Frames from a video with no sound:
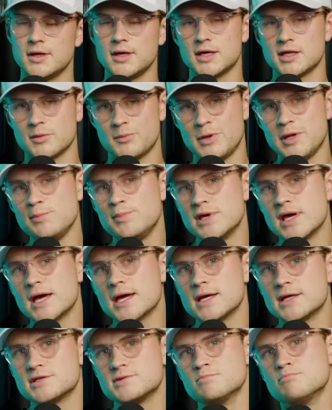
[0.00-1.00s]
And the
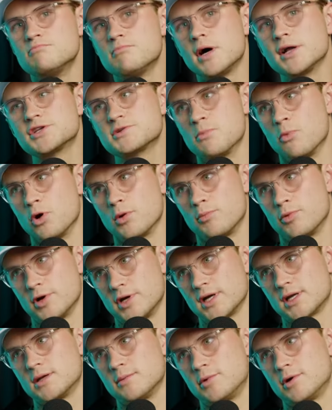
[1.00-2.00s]
PPA, it's much more
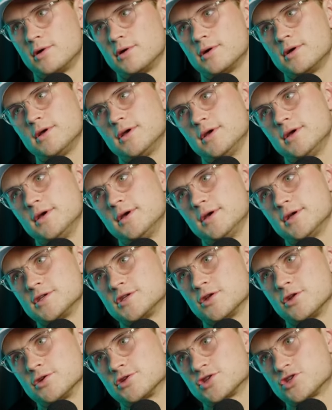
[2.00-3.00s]
predictable. And
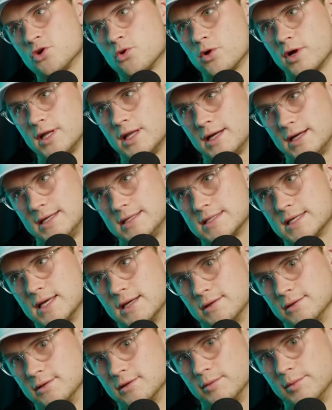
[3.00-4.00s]
so those storylines get
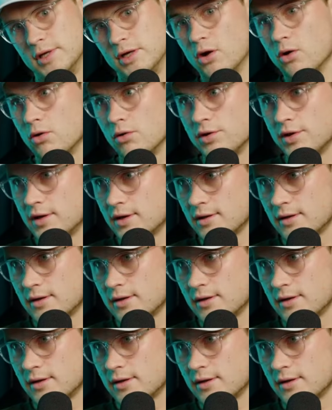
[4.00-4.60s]
a little bit old.